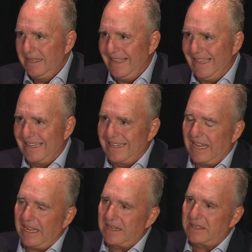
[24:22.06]
it
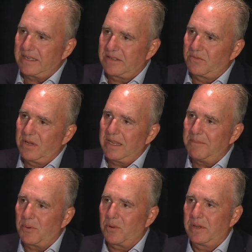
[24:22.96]
takes, it's really
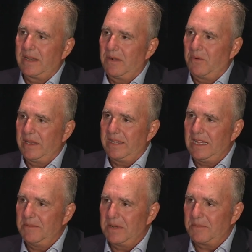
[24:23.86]
important that we
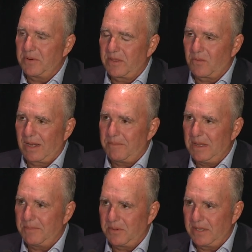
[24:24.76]
team up with the right
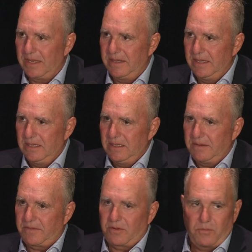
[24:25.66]
people. And
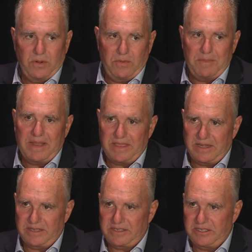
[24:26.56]
for when we made the
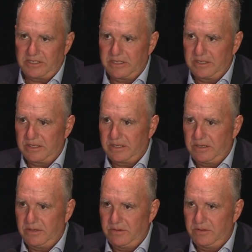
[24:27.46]
decision
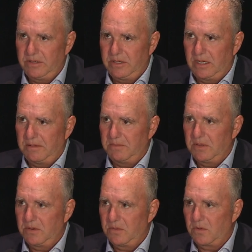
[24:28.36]
to um,
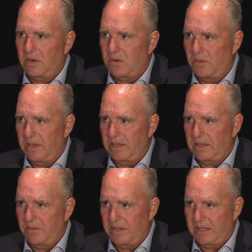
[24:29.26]
work
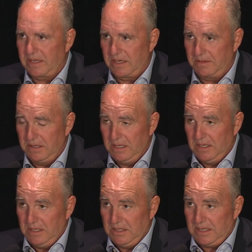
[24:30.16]
with, with,
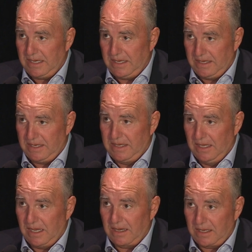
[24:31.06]

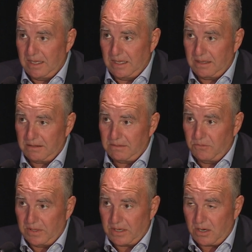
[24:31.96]
uh, uh,
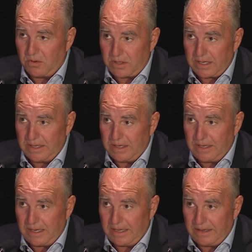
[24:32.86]
with Koch, it,
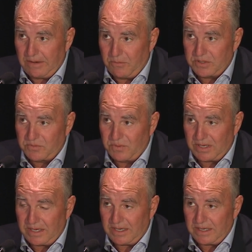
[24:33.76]
it, was
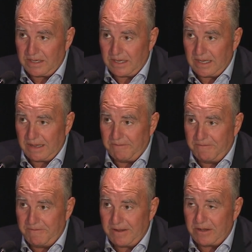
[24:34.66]
really a
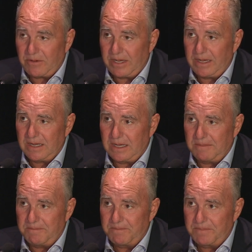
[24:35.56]
very,
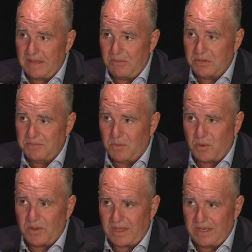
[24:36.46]
um, it was
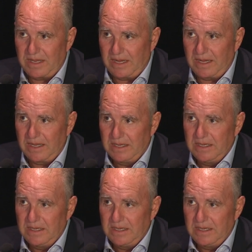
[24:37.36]
more than the,